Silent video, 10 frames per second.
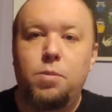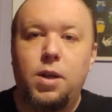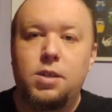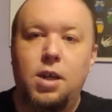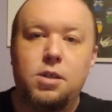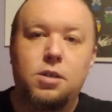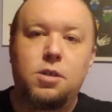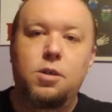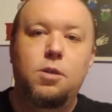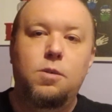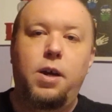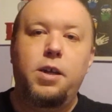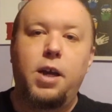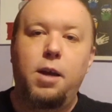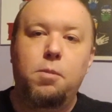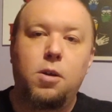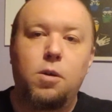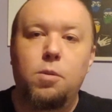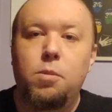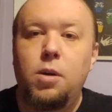PlayStation 2, and
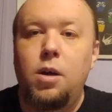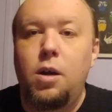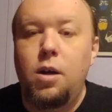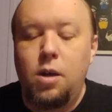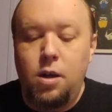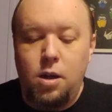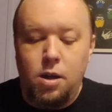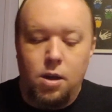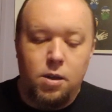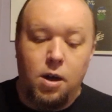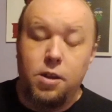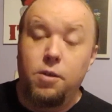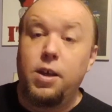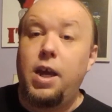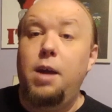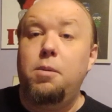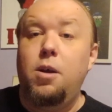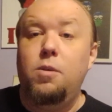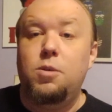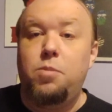GameCube. Although the
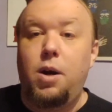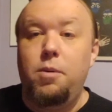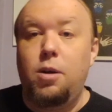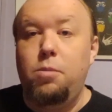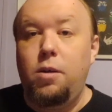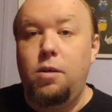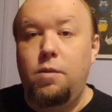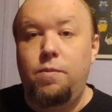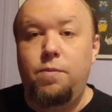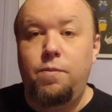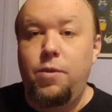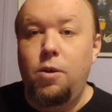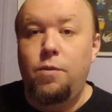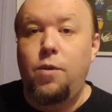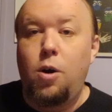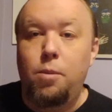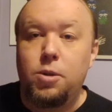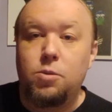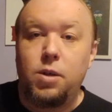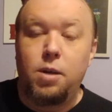GameCubes are probably going to be few and far in
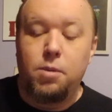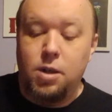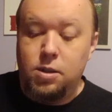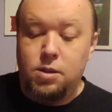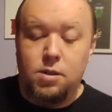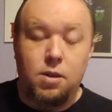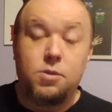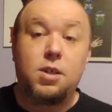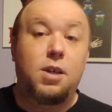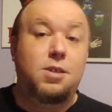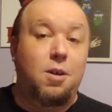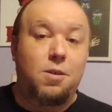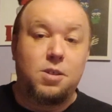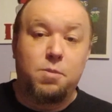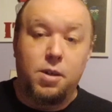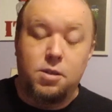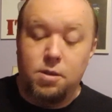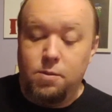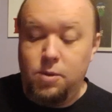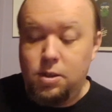between because those things are
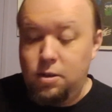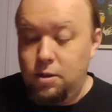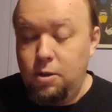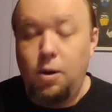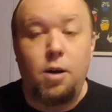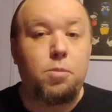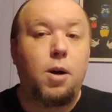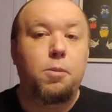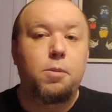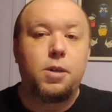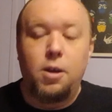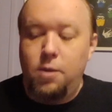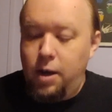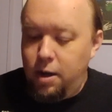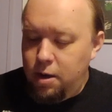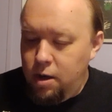expensive, which you all probably know that.